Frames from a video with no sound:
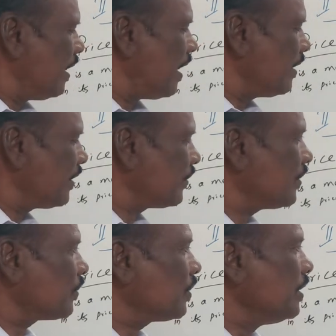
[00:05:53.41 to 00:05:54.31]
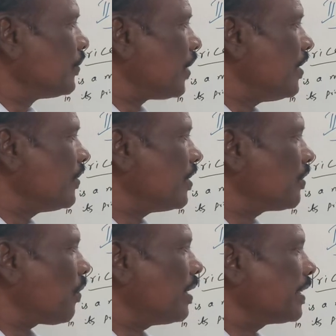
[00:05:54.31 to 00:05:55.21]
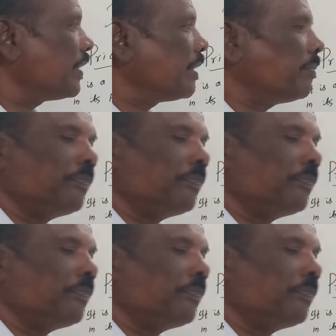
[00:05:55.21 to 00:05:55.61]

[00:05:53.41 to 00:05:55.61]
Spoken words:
and this is change in quantity,